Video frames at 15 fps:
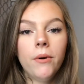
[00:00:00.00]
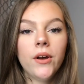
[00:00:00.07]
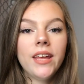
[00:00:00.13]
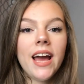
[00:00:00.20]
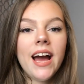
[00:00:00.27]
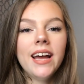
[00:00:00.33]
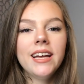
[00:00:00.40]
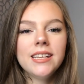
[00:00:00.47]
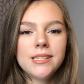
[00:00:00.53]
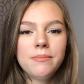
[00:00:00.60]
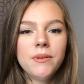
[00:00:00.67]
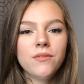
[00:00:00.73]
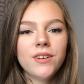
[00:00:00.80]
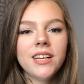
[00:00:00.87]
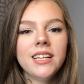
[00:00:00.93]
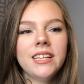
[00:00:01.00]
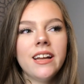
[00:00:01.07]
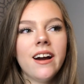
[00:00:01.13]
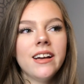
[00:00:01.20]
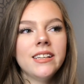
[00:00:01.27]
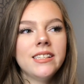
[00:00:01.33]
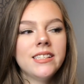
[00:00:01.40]
But yeah, it'd be really
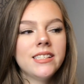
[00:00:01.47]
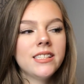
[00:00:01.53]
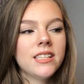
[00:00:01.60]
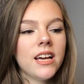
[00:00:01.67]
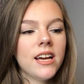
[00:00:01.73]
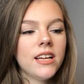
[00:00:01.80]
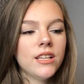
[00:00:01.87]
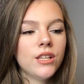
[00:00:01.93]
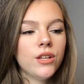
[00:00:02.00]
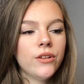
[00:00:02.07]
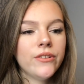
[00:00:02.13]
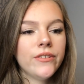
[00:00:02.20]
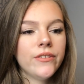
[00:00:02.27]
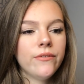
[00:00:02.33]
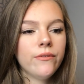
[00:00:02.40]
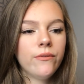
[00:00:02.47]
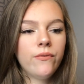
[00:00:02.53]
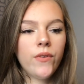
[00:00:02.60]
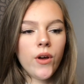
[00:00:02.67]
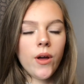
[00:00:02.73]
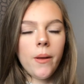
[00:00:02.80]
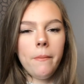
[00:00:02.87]
nice
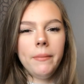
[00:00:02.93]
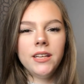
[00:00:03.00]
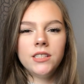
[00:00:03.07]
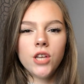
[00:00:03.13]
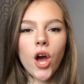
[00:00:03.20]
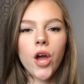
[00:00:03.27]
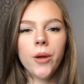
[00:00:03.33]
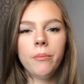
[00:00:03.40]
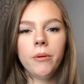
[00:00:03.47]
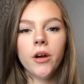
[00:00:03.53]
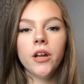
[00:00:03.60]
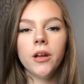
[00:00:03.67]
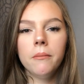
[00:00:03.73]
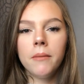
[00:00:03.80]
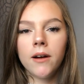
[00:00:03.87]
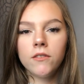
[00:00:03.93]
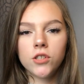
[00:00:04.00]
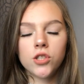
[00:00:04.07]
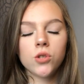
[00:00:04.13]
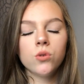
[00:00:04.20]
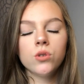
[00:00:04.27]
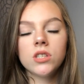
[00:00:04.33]
for me to open my
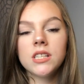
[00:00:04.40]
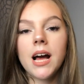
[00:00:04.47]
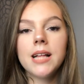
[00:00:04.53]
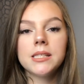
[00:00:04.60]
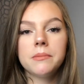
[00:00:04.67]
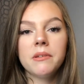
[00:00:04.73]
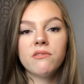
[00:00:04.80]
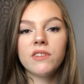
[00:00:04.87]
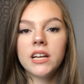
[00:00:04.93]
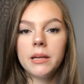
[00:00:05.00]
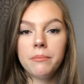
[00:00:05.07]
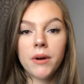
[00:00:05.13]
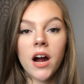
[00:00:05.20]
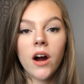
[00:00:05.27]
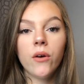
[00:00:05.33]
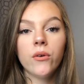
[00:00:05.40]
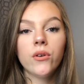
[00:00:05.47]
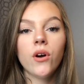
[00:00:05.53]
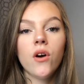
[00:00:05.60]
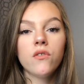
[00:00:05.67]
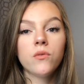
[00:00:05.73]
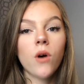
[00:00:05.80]
results and to be really proud
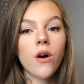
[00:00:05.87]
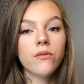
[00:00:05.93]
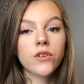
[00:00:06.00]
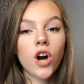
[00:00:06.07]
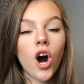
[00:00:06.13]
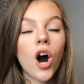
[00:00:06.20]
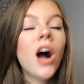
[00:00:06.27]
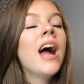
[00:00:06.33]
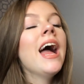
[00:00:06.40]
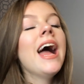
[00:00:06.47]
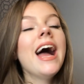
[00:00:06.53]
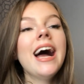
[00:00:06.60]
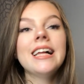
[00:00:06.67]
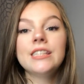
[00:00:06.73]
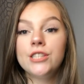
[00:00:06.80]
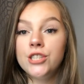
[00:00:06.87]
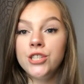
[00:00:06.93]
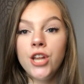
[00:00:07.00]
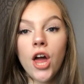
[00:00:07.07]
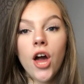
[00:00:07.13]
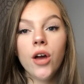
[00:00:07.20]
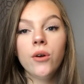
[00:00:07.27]
of what I've got and to
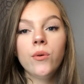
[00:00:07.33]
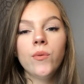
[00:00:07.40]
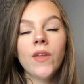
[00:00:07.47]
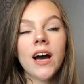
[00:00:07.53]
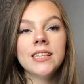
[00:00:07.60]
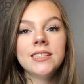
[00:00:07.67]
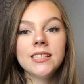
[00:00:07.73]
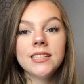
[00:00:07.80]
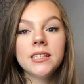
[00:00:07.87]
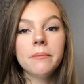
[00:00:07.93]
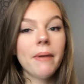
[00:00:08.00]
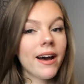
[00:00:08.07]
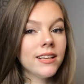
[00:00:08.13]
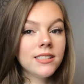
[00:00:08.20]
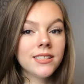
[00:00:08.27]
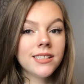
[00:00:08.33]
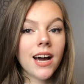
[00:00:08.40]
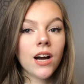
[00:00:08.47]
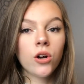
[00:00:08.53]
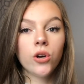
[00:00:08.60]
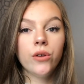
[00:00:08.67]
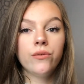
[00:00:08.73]
know that I did the best I
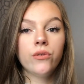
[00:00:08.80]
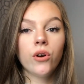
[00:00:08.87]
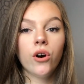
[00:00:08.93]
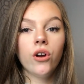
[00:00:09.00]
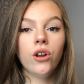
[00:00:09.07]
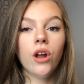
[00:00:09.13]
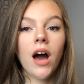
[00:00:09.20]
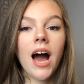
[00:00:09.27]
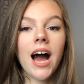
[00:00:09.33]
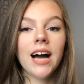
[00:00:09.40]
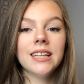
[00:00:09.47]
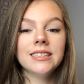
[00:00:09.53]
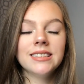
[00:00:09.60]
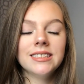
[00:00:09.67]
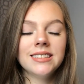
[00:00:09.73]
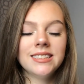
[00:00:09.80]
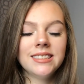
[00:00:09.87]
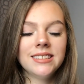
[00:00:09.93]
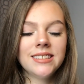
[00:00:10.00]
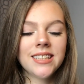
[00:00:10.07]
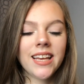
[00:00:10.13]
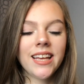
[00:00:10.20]
could have done
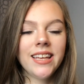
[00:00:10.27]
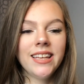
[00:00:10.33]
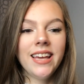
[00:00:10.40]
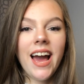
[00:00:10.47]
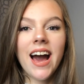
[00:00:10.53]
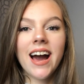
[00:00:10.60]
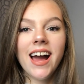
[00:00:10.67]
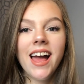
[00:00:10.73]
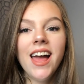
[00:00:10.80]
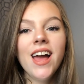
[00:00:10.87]
and yeah.